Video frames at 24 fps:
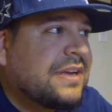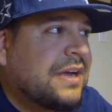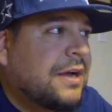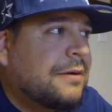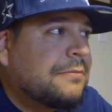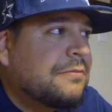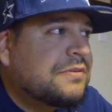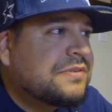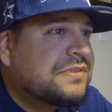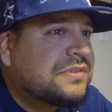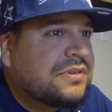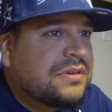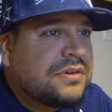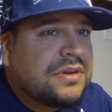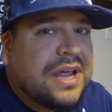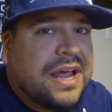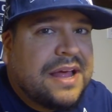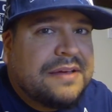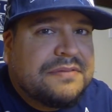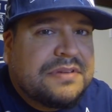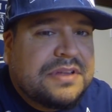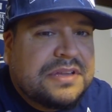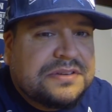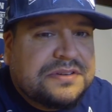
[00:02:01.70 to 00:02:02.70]
the Cowboys could
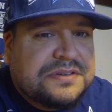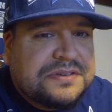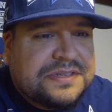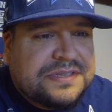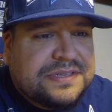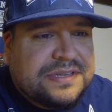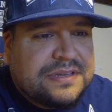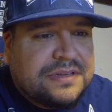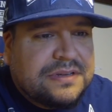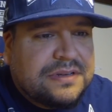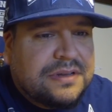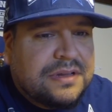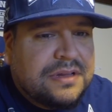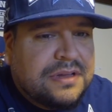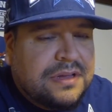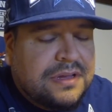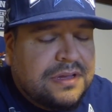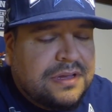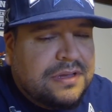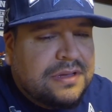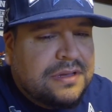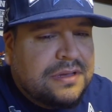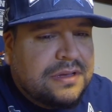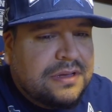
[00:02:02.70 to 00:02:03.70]
have interest in
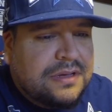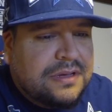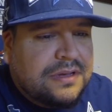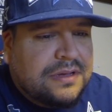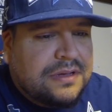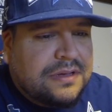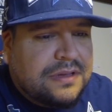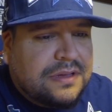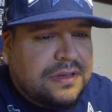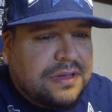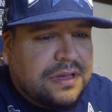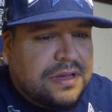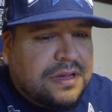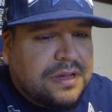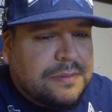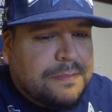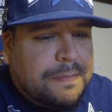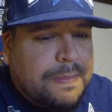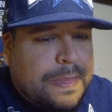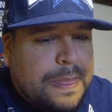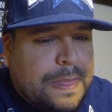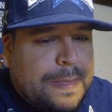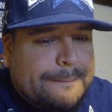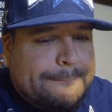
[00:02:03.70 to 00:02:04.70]

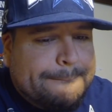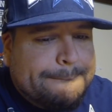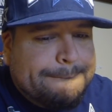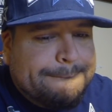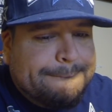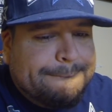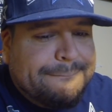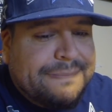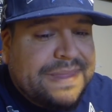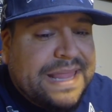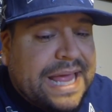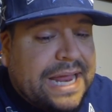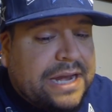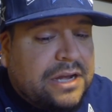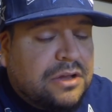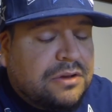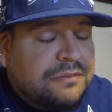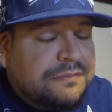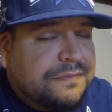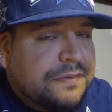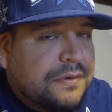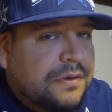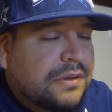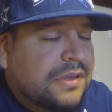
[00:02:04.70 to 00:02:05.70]
that
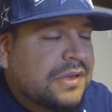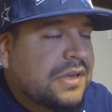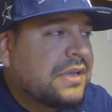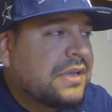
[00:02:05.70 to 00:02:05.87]
could fill the